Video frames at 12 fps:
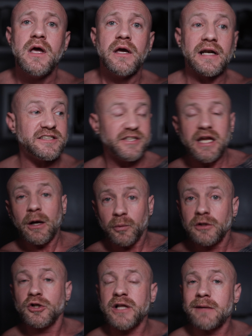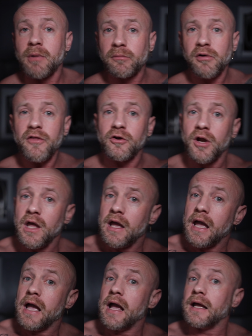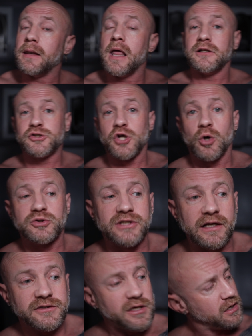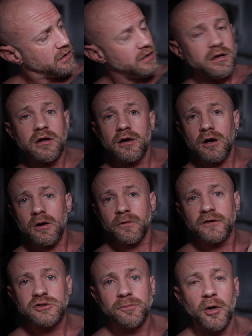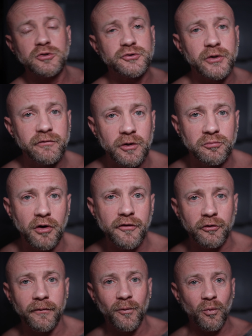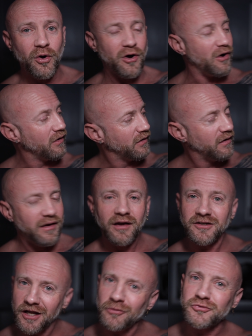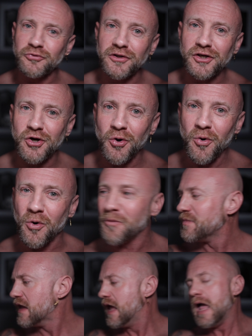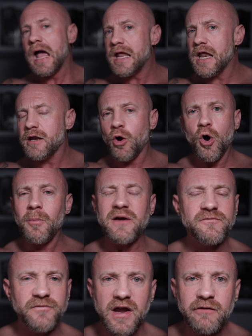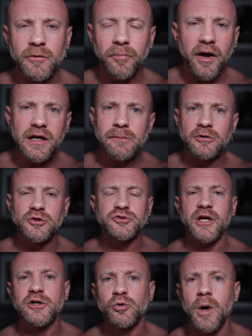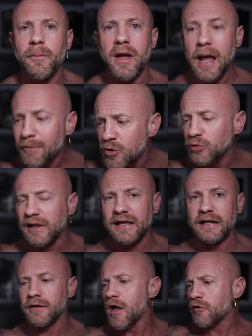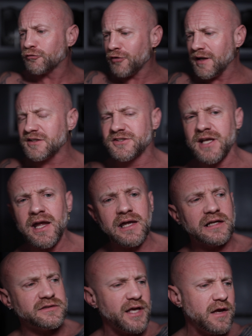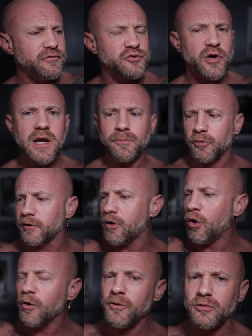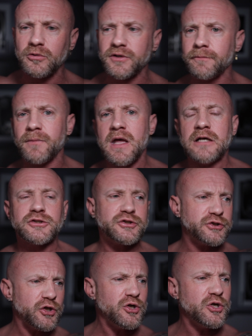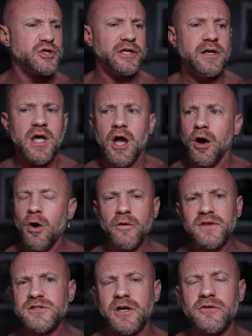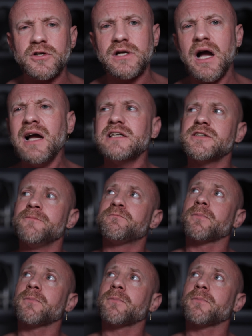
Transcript: And I said, yeah, I want to look like my brother. And then Joe says, oh, there's a poster of your brother on the wall. And that was really cool. And then all my favorite bodybuilders I grew up emulating. Frank Zane and Dave Draper and Arnold and Serge and all these other guys.